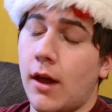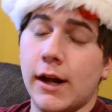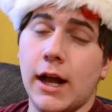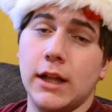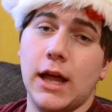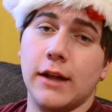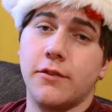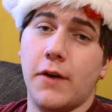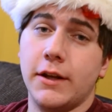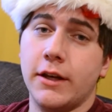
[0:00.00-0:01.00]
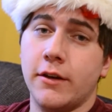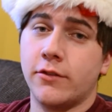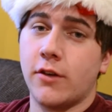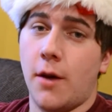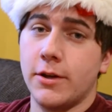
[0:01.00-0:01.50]
I got lots of
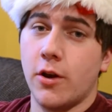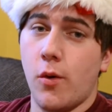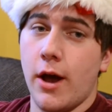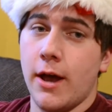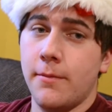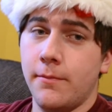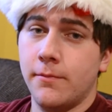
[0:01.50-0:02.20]
ideas coming your way.